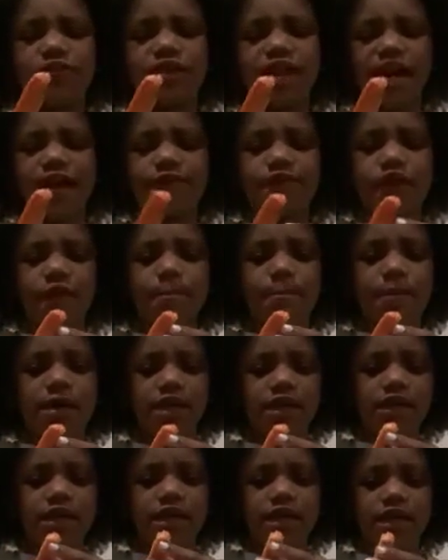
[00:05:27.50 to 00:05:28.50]
have her
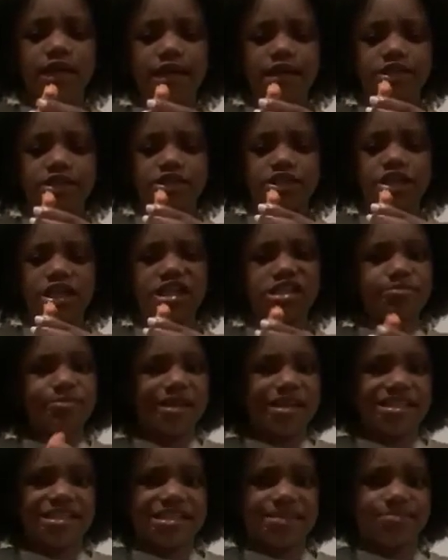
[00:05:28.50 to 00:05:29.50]
money and she
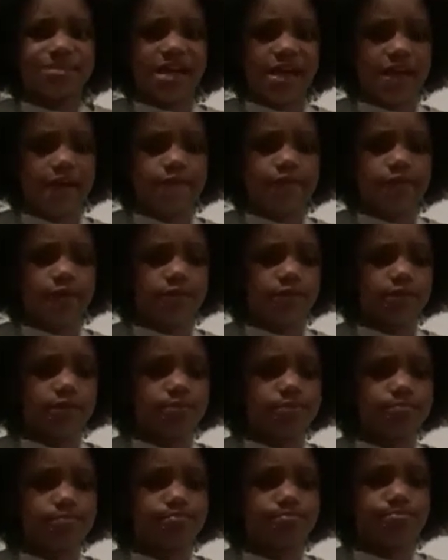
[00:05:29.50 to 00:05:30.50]
expects them to have her
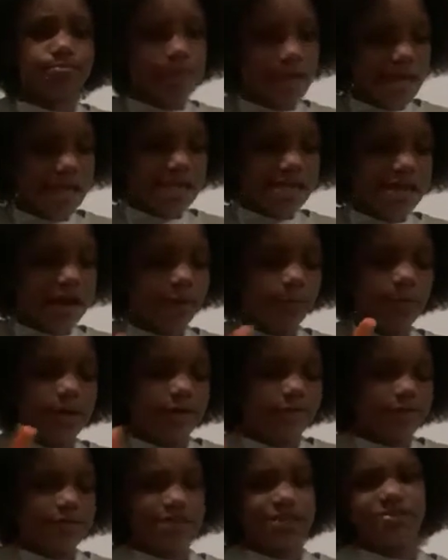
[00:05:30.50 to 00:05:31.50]
money or
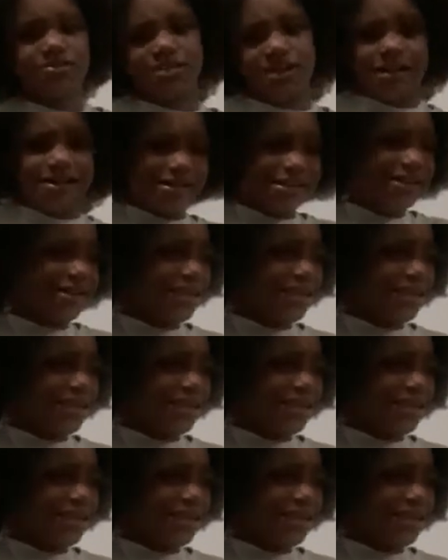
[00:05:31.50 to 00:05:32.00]
whatever she's trying to